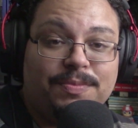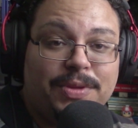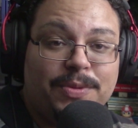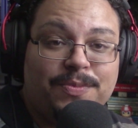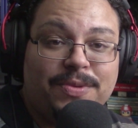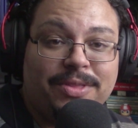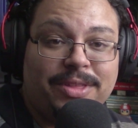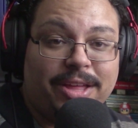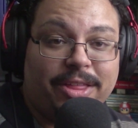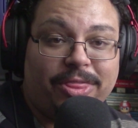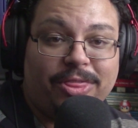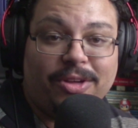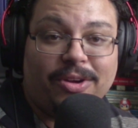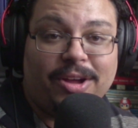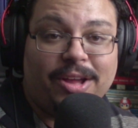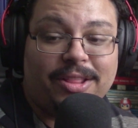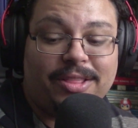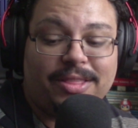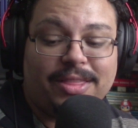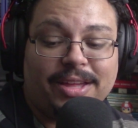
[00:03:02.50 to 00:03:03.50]
people that
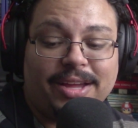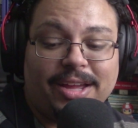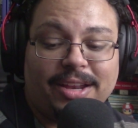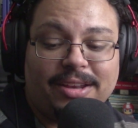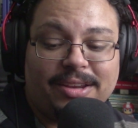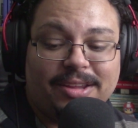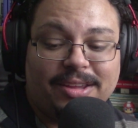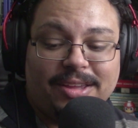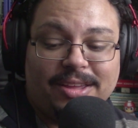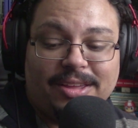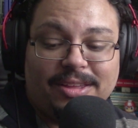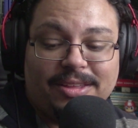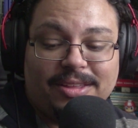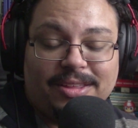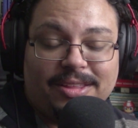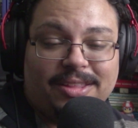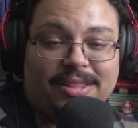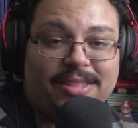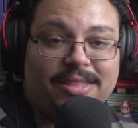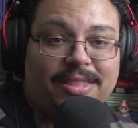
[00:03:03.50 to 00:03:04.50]
thought that
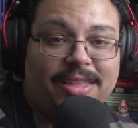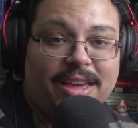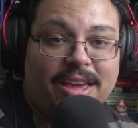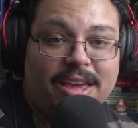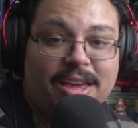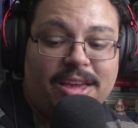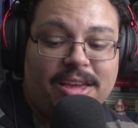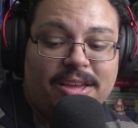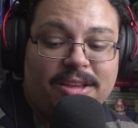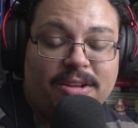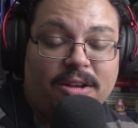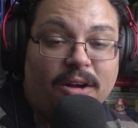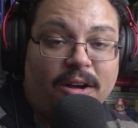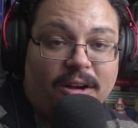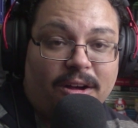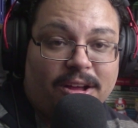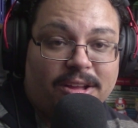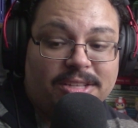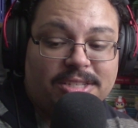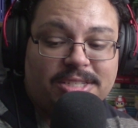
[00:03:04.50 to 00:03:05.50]
they
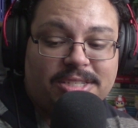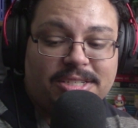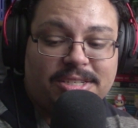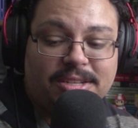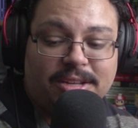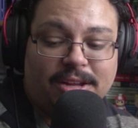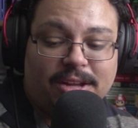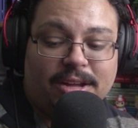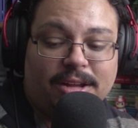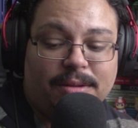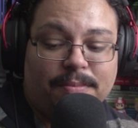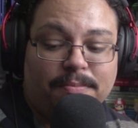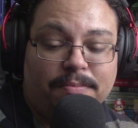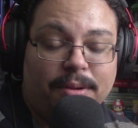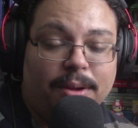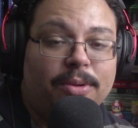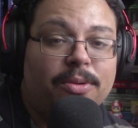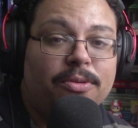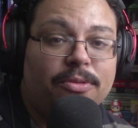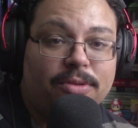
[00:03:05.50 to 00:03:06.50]
caused
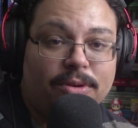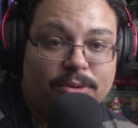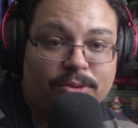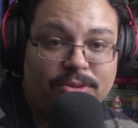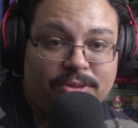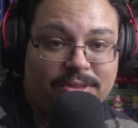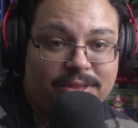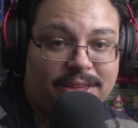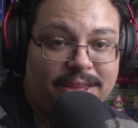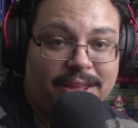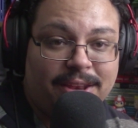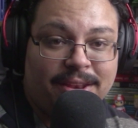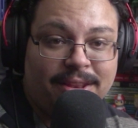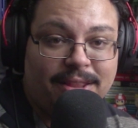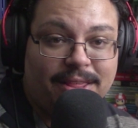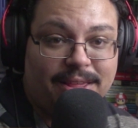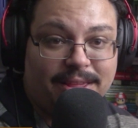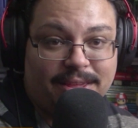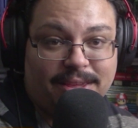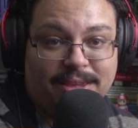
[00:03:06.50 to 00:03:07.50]
bone growth in
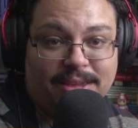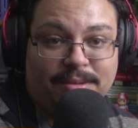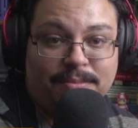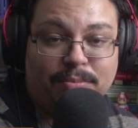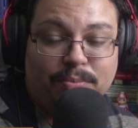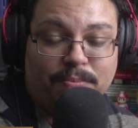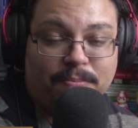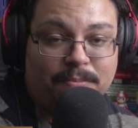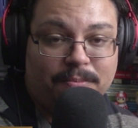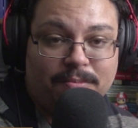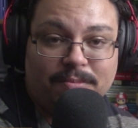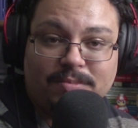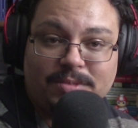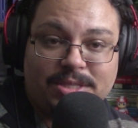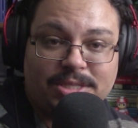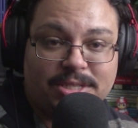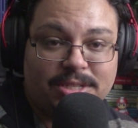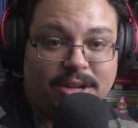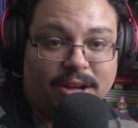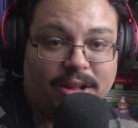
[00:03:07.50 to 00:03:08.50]
the
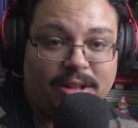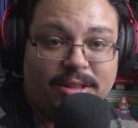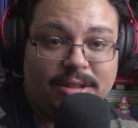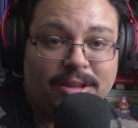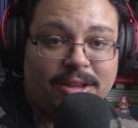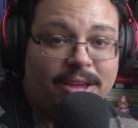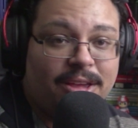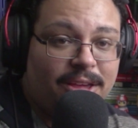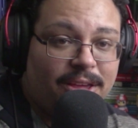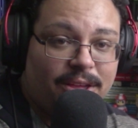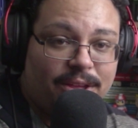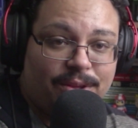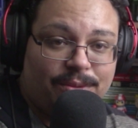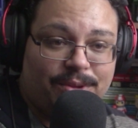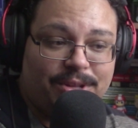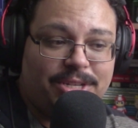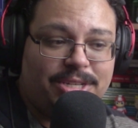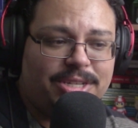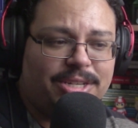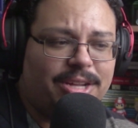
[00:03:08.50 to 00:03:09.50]
skull,
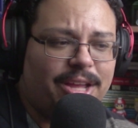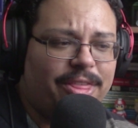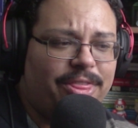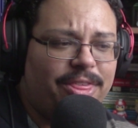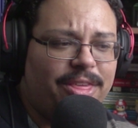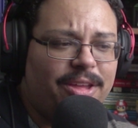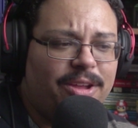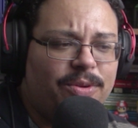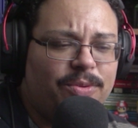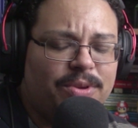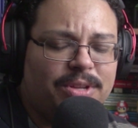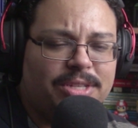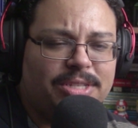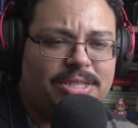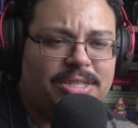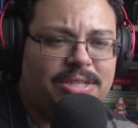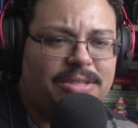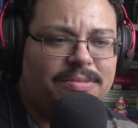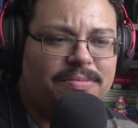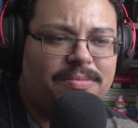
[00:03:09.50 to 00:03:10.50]
which I think
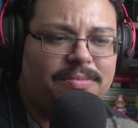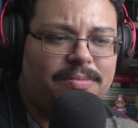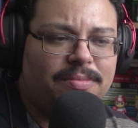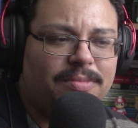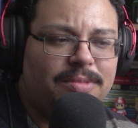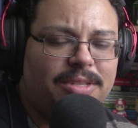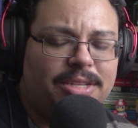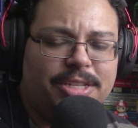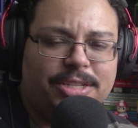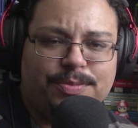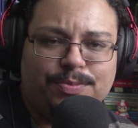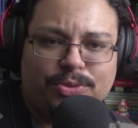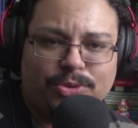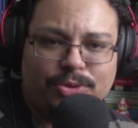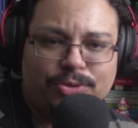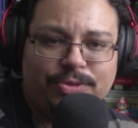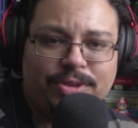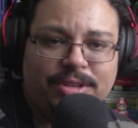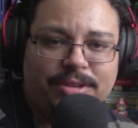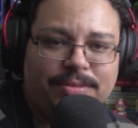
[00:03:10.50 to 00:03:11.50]
was
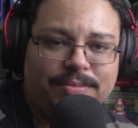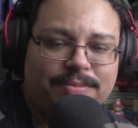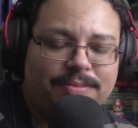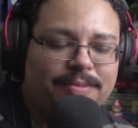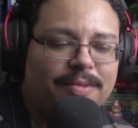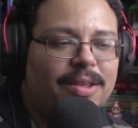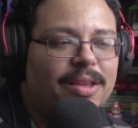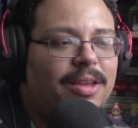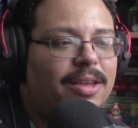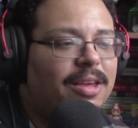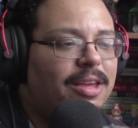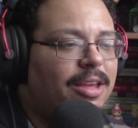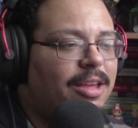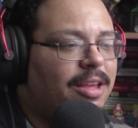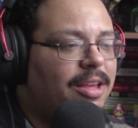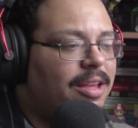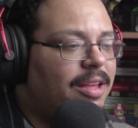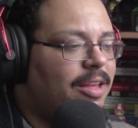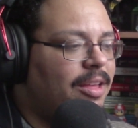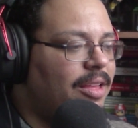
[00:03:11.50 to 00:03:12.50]
disproven.
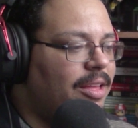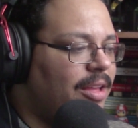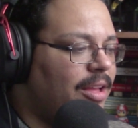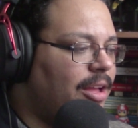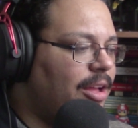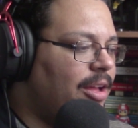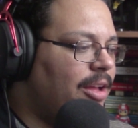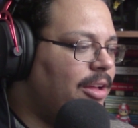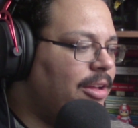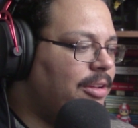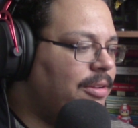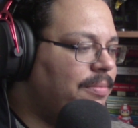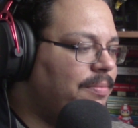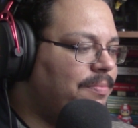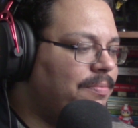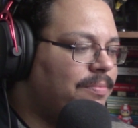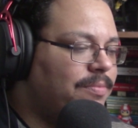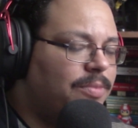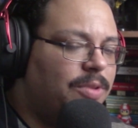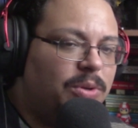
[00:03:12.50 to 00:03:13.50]

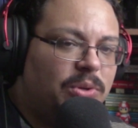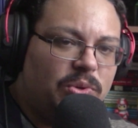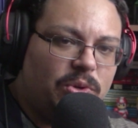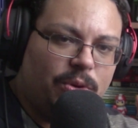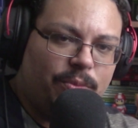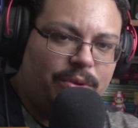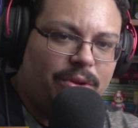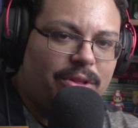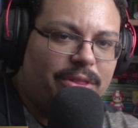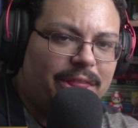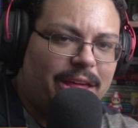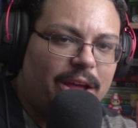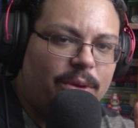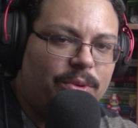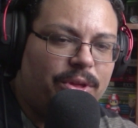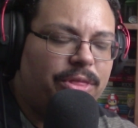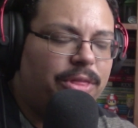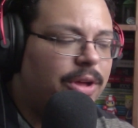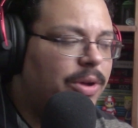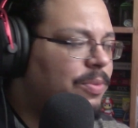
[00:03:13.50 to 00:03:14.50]
Don't quote me on that
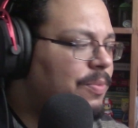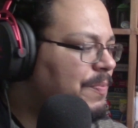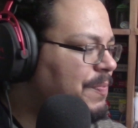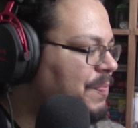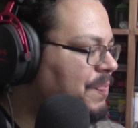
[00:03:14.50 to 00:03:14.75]
one though.